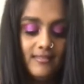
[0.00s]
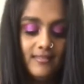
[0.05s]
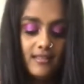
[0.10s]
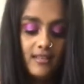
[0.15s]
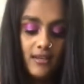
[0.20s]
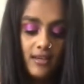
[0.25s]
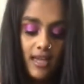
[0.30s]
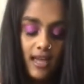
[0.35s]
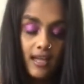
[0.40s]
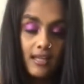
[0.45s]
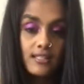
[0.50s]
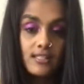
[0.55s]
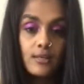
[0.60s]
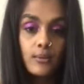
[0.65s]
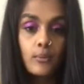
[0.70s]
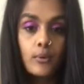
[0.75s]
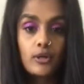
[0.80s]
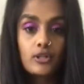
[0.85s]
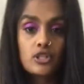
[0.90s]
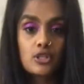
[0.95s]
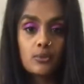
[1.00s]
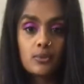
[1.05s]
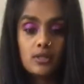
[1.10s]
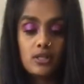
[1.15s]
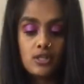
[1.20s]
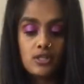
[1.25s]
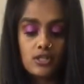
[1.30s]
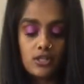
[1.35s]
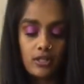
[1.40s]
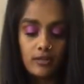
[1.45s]
Okay, so what you want
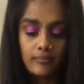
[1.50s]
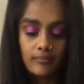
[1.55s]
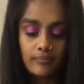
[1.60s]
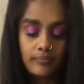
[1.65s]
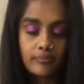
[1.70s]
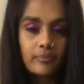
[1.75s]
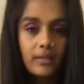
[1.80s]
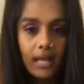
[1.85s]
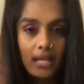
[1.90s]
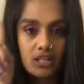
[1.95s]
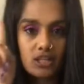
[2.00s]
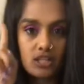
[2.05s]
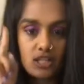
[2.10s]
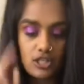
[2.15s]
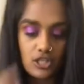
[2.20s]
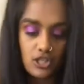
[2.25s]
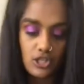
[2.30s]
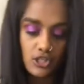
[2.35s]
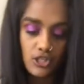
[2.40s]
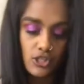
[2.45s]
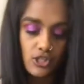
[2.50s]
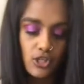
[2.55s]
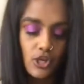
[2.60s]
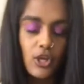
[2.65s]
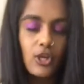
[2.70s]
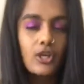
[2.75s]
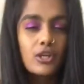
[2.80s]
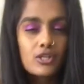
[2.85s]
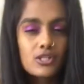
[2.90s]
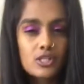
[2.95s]
to do, actually just to show
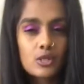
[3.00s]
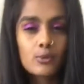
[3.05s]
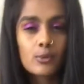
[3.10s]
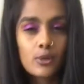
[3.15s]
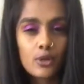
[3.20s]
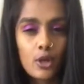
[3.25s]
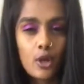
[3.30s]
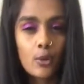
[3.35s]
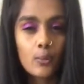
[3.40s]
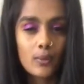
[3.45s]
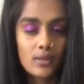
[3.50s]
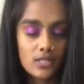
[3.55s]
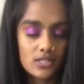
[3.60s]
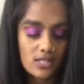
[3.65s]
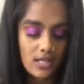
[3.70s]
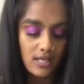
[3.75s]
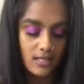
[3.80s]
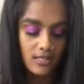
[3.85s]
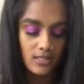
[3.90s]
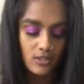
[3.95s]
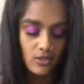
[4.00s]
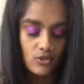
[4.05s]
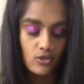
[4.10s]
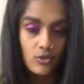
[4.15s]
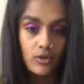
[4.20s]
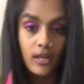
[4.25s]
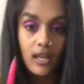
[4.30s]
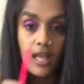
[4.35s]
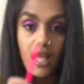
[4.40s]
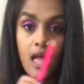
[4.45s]
you so we know which side is the
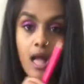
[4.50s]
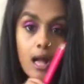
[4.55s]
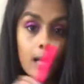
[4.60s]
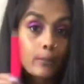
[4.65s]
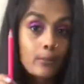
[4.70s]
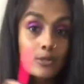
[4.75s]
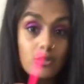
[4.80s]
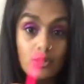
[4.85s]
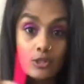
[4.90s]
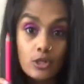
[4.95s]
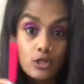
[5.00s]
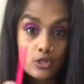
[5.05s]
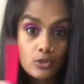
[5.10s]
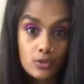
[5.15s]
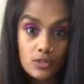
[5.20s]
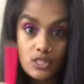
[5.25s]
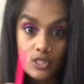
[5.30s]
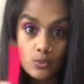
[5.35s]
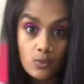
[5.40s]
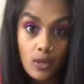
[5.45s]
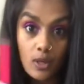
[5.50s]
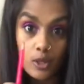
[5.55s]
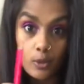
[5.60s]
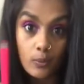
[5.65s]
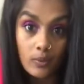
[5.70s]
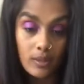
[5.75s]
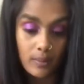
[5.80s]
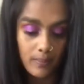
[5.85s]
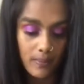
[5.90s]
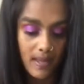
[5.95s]
drawing, I'm just going to do a squiggle
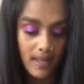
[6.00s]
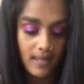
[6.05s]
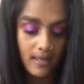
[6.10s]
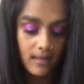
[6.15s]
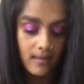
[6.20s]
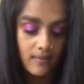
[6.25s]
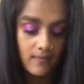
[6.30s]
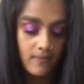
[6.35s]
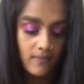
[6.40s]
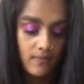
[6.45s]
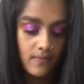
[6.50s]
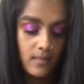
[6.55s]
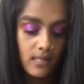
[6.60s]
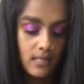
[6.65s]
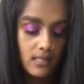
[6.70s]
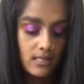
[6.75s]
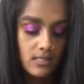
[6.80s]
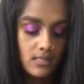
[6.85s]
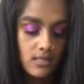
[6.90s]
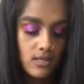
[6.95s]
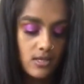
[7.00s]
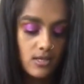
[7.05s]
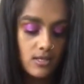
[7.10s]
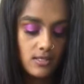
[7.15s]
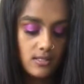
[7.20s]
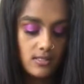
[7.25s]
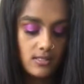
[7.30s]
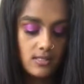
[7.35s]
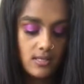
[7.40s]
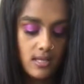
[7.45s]
with the pink so you
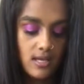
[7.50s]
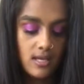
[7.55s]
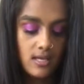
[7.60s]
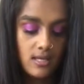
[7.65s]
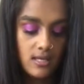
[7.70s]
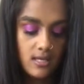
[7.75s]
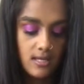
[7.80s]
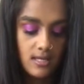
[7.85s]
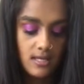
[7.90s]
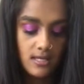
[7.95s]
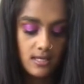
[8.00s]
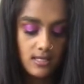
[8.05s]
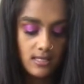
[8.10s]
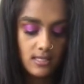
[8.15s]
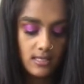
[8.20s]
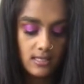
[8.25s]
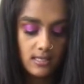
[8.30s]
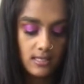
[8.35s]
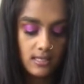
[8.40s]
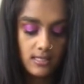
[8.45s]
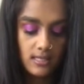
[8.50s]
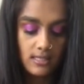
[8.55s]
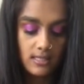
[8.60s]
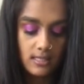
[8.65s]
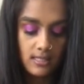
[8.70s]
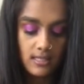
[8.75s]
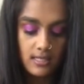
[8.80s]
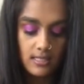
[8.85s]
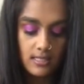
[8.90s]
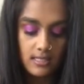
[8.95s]
can see. Da, da, da,
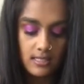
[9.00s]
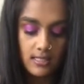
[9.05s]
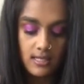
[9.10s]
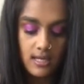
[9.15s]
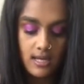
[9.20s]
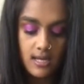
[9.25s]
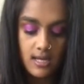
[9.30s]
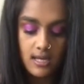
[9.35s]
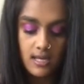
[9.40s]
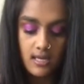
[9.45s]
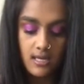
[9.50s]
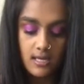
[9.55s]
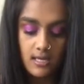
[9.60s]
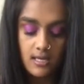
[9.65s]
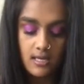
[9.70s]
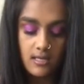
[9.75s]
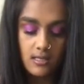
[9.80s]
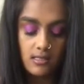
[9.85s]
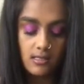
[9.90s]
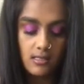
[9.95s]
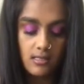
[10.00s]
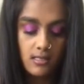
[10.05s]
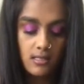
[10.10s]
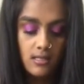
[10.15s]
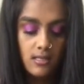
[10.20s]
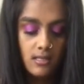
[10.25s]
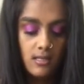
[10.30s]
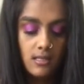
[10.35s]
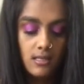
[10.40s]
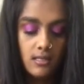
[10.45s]
da, da, da.
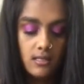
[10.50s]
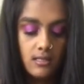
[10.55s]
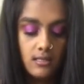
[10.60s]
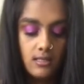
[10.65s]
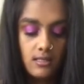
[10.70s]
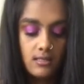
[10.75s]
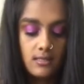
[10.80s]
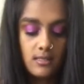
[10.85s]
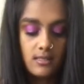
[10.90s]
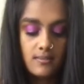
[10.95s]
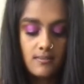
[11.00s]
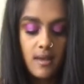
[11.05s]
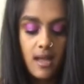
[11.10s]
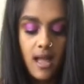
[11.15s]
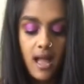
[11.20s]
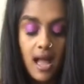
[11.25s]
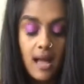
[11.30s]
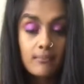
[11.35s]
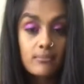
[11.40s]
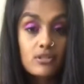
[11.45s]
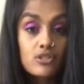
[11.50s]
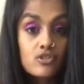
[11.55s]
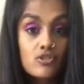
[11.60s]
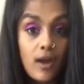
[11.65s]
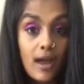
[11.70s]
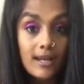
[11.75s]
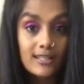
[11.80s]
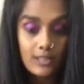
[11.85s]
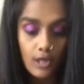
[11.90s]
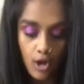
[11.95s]
This is my
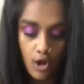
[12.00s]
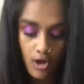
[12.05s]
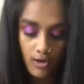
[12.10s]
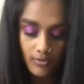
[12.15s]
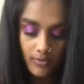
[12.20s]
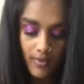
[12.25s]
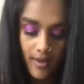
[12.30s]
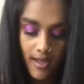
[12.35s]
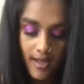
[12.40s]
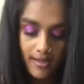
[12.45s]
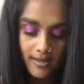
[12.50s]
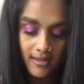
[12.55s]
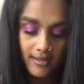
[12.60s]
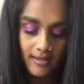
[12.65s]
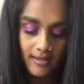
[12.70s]
abstract artwork.